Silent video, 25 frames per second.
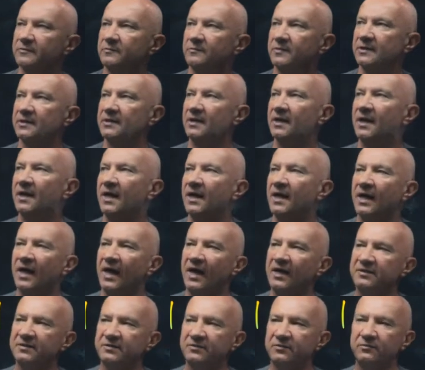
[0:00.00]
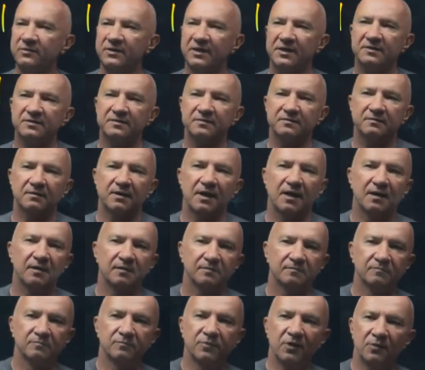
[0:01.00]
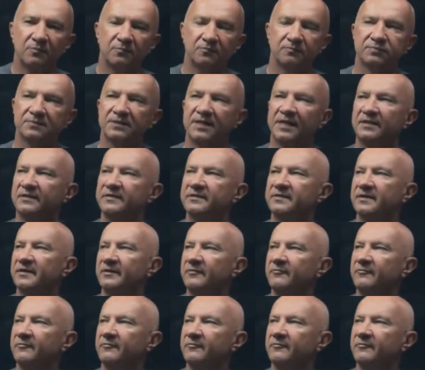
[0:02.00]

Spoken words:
But as soon as Bob tells her,